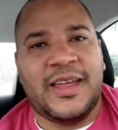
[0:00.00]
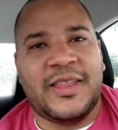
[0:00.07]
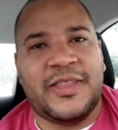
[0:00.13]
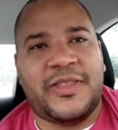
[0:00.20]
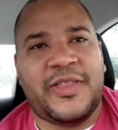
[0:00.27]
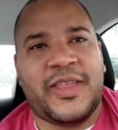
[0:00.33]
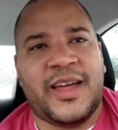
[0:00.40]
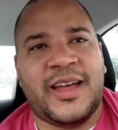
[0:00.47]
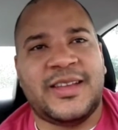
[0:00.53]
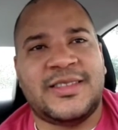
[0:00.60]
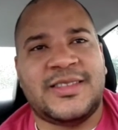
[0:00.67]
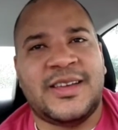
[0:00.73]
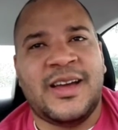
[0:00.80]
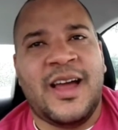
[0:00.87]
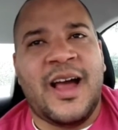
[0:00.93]
sometimes I
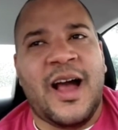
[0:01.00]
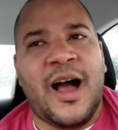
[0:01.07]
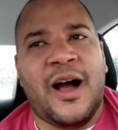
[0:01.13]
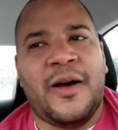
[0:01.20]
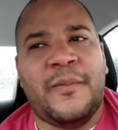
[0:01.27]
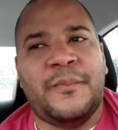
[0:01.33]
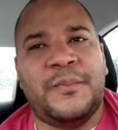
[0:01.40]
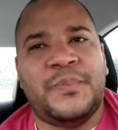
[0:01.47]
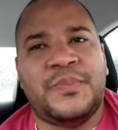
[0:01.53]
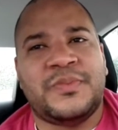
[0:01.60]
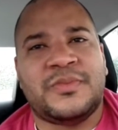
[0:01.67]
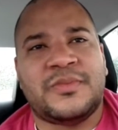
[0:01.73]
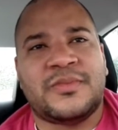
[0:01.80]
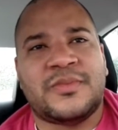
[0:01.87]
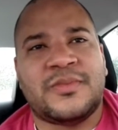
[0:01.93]
joke about,